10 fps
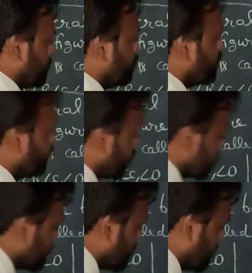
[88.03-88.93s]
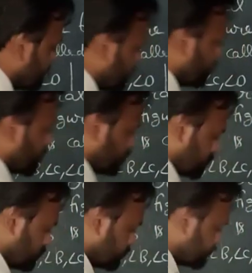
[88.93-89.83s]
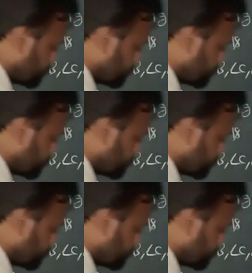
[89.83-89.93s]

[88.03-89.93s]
Okay, what is a line segment also?